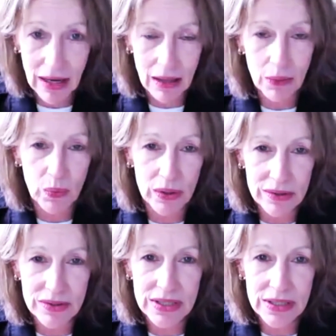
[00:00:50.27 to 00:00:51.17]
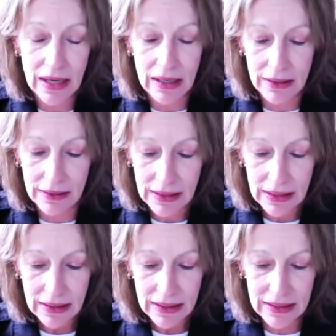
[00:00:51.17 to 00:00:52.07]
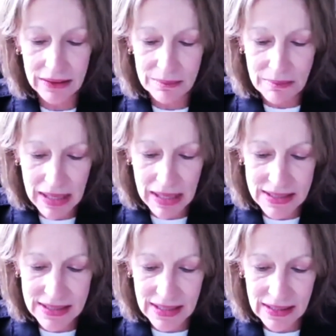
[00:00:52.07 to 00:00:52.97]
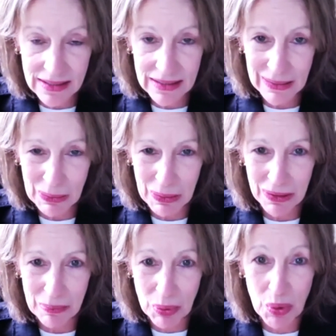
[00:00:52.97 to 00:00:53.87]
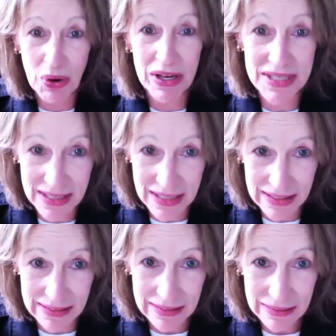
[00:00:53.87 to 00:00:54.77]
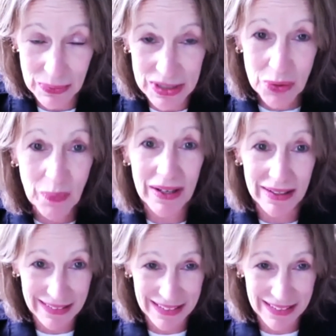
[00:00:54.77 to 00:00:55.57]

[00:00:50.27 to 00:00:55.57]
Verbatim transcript: Our words are either medicine or poison. Which one?